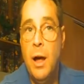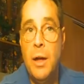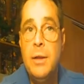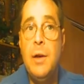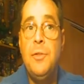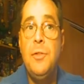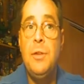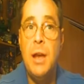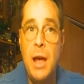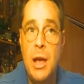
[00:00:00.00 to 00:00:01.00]
enough
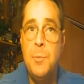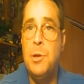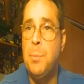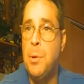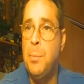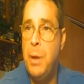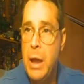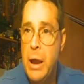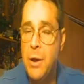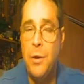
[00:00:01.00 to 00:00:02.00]
time to
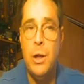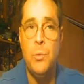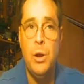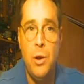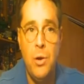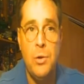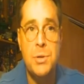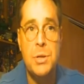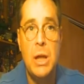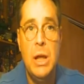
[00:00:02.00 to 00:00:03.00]
prepare and
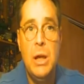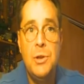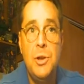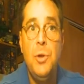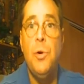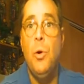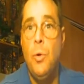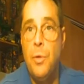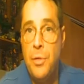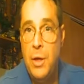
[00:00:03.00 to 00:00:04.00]
rehearse to do the
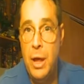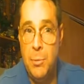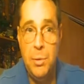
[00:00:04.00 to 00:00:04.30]
whole thing.